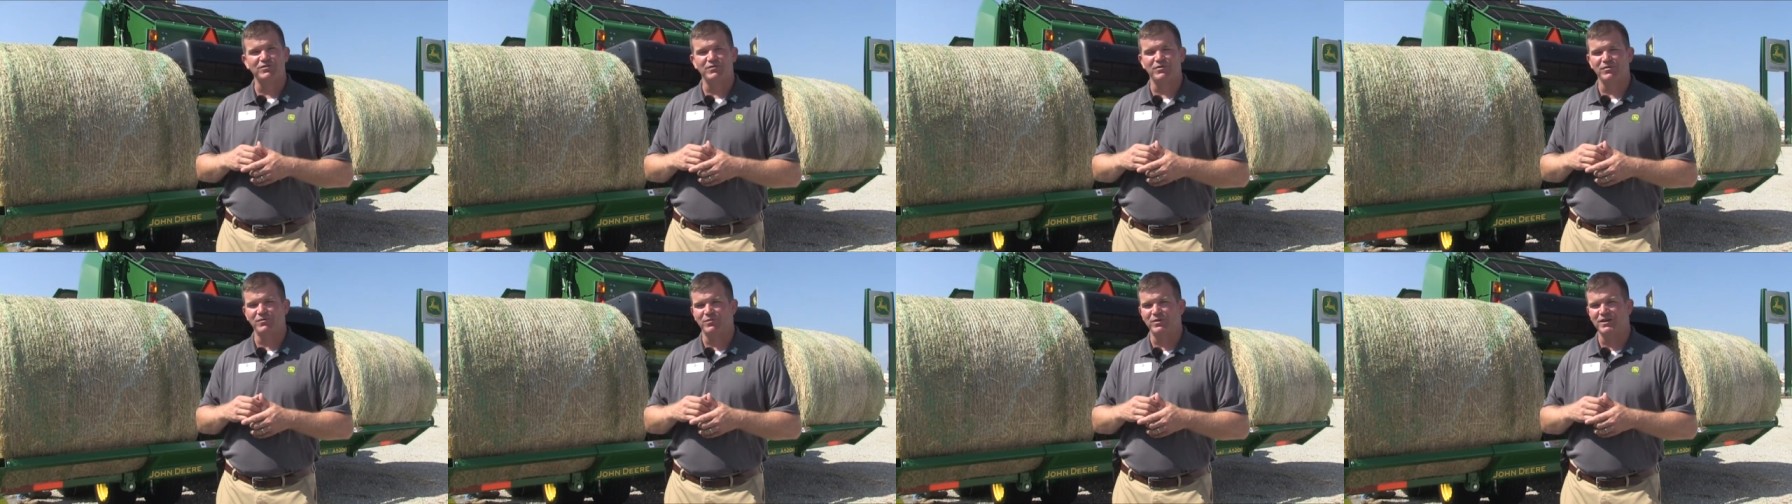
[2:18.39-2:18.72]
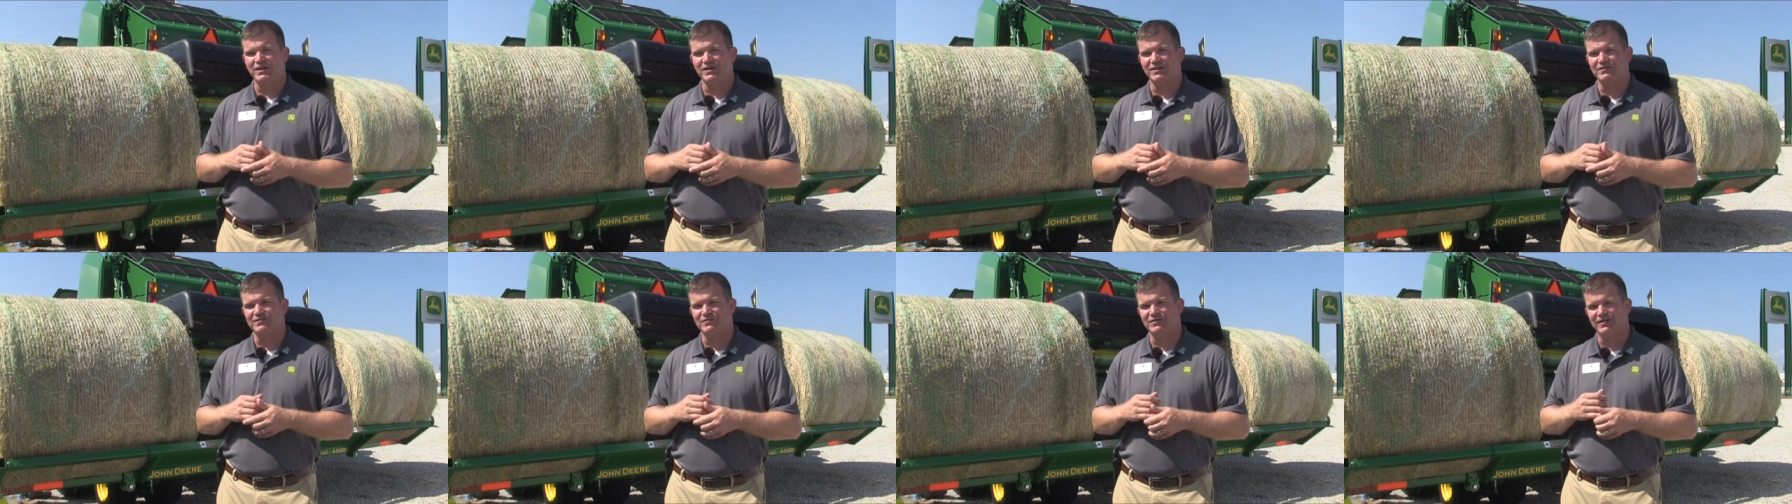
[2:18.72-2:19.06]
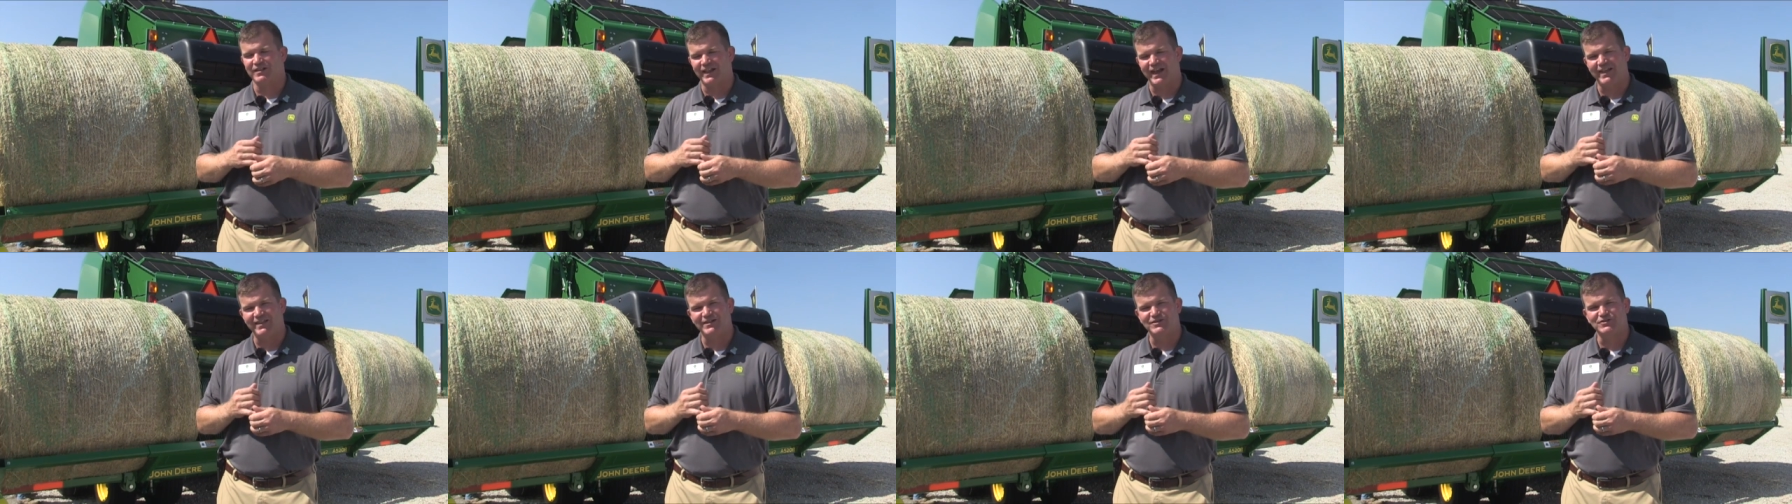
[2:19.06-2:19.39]
we can
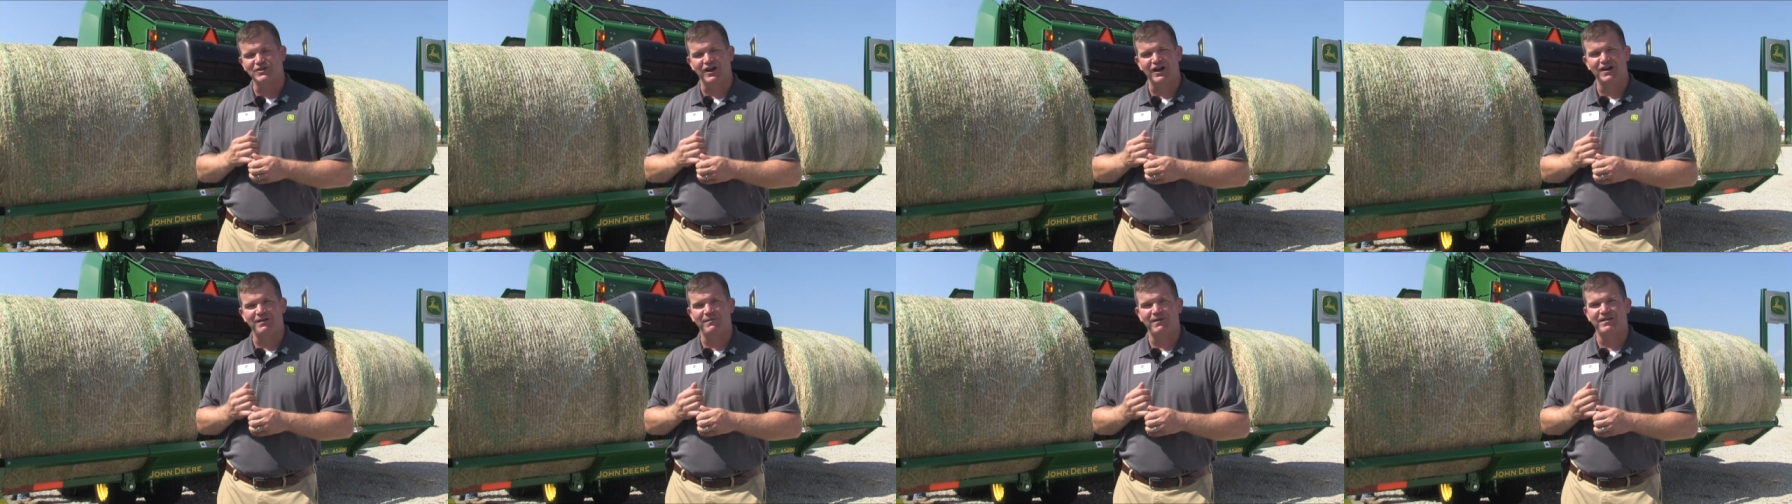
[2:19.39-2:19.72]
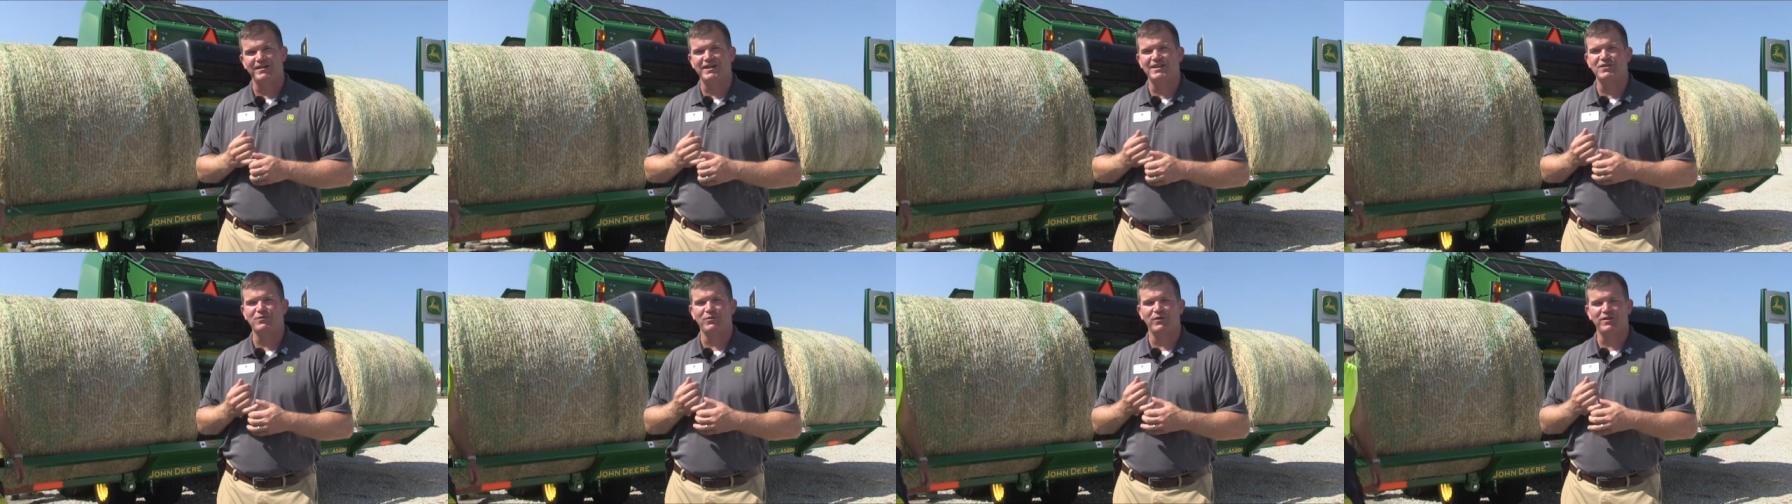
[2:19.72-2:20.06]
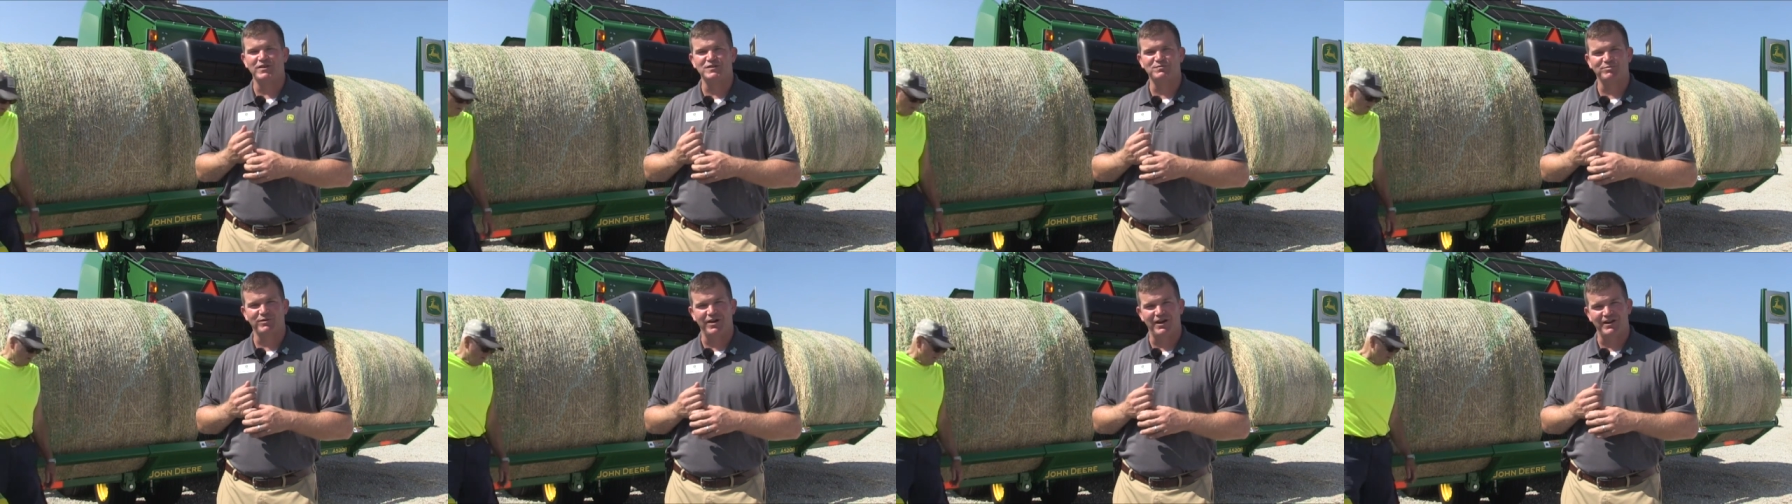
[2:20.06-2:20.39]
gladly talk about either one of
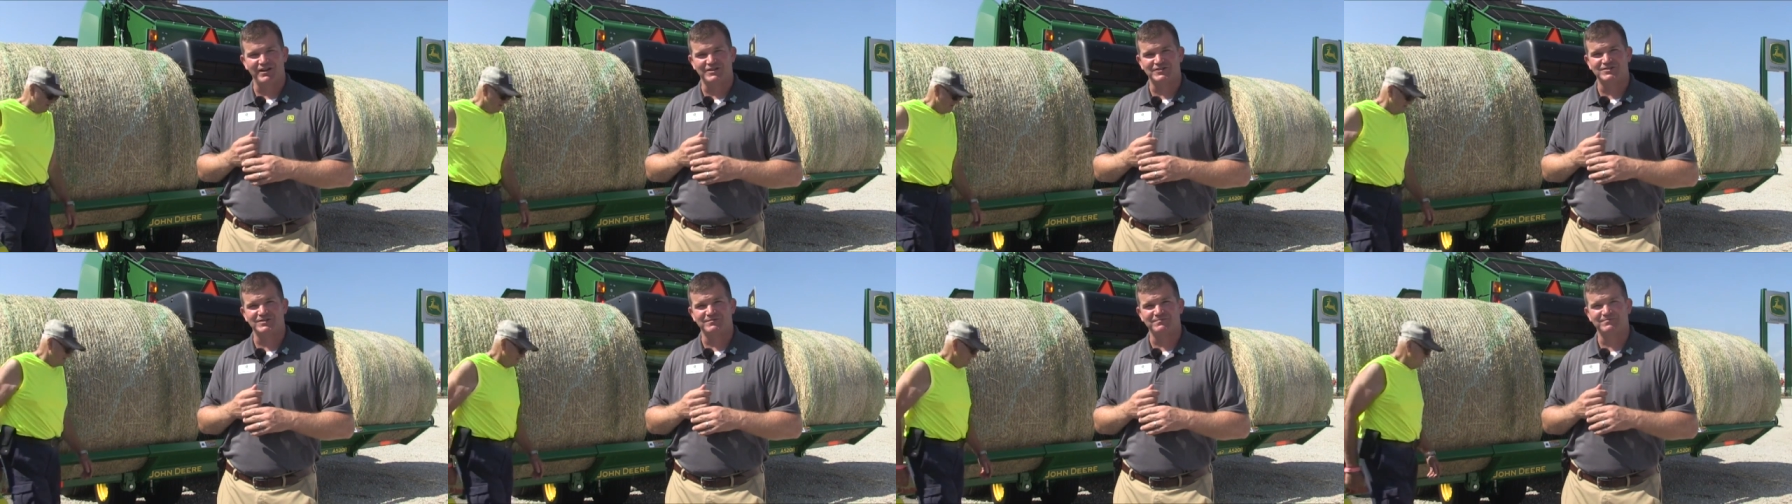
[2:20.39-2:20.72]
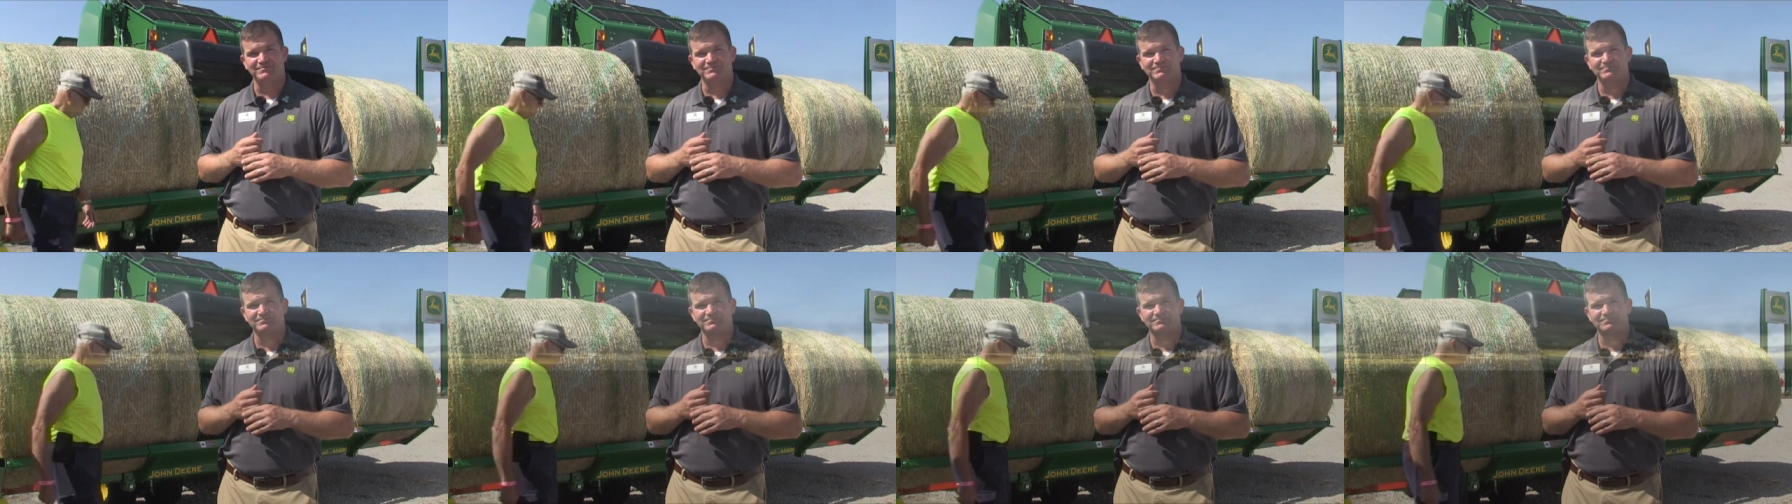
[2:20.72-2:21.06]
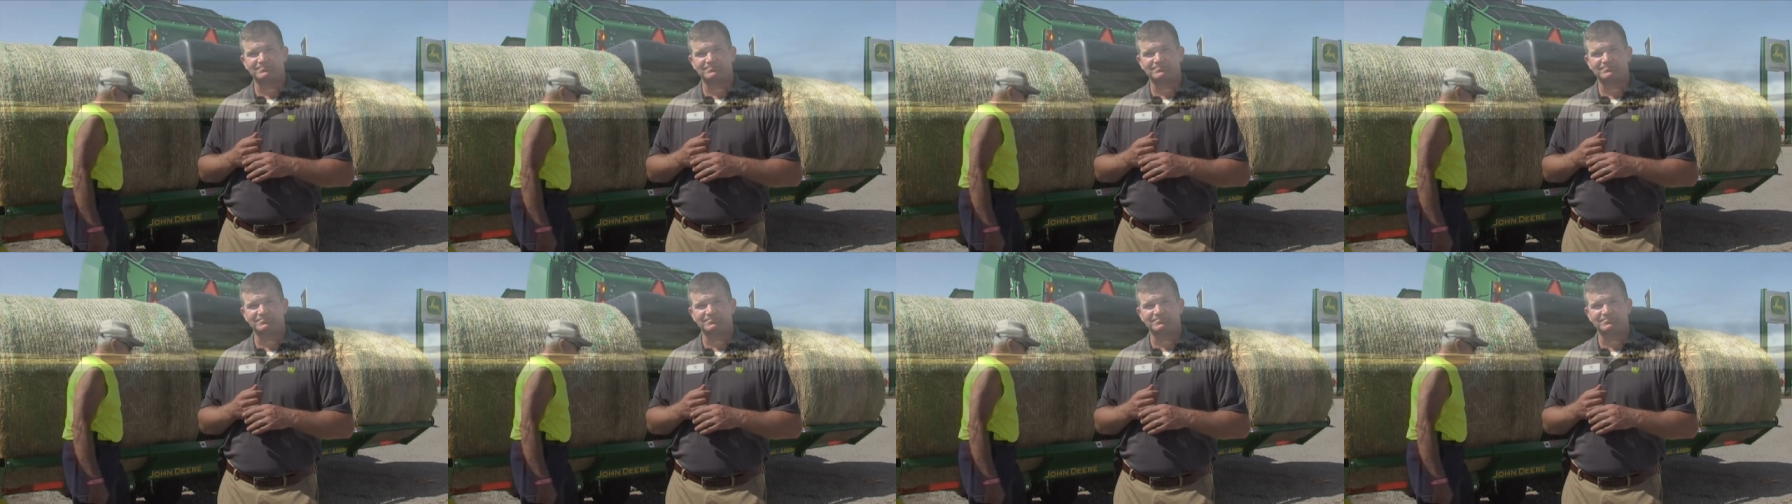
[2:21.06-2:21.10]
these products.